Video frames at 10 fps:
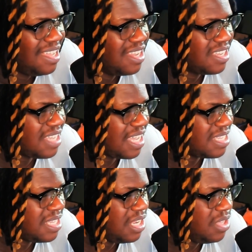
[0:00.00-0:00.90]
Looks like
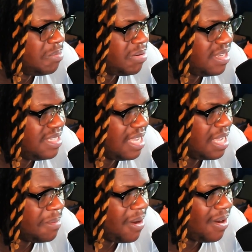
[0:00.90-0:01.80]
it's hitting you pretty
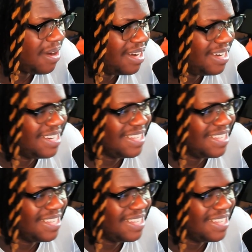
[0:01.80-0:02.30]
damn hard.